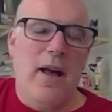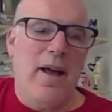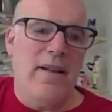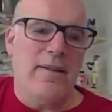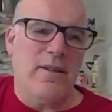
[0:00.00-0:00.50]

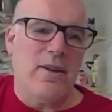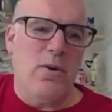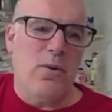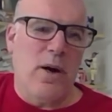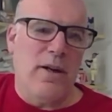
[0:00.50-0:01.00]
And
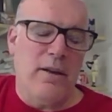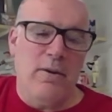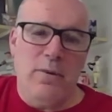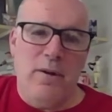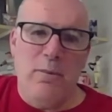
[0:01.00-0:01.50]
so,
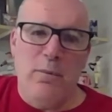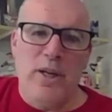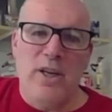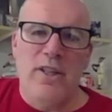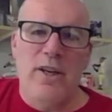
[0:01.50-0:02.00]
if we have a
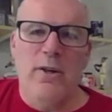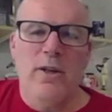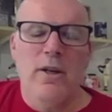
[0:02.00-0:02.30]
pretty good year,